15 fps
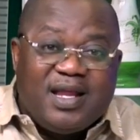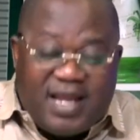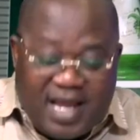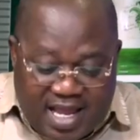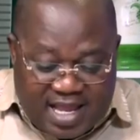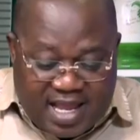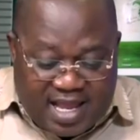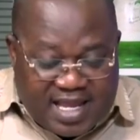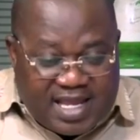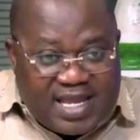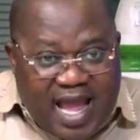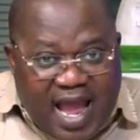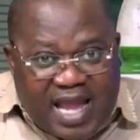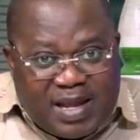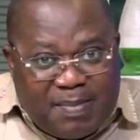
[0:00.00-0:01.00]
Nay,
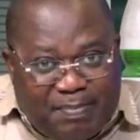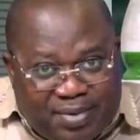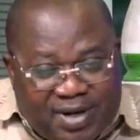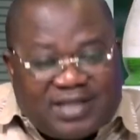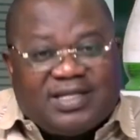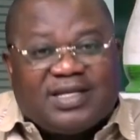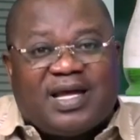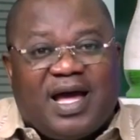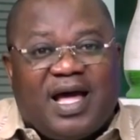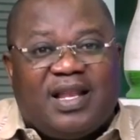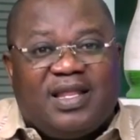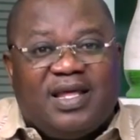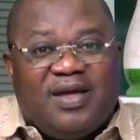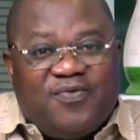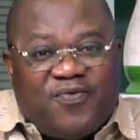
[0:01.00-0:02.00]
yeah, your
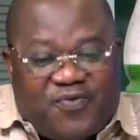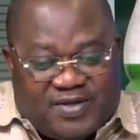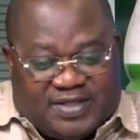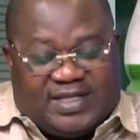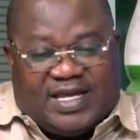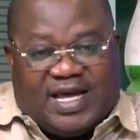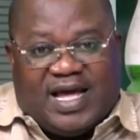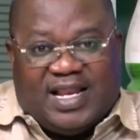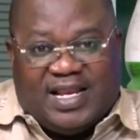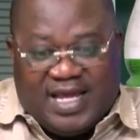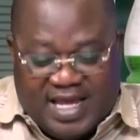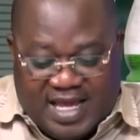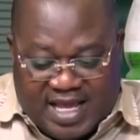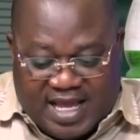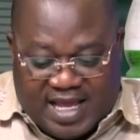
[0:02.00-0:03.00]
practical, physical
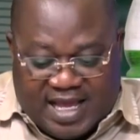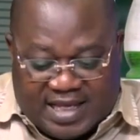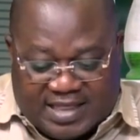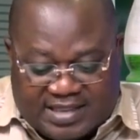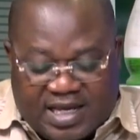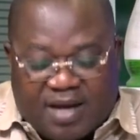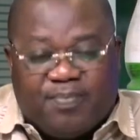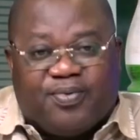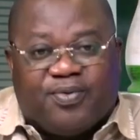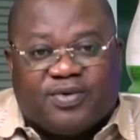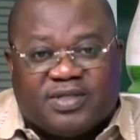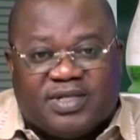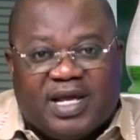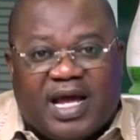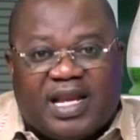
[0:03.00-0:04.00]

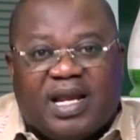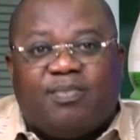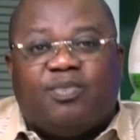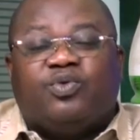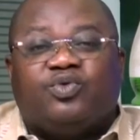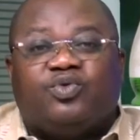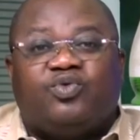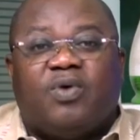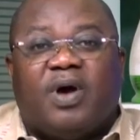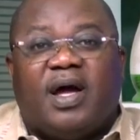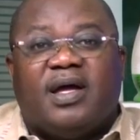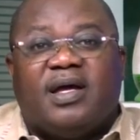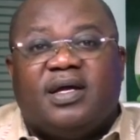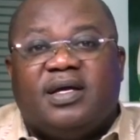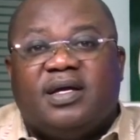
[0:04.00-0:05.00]
examples near an amount to a
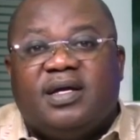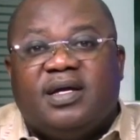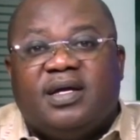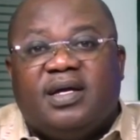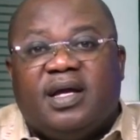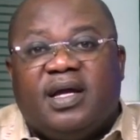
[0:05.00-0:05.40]
year to.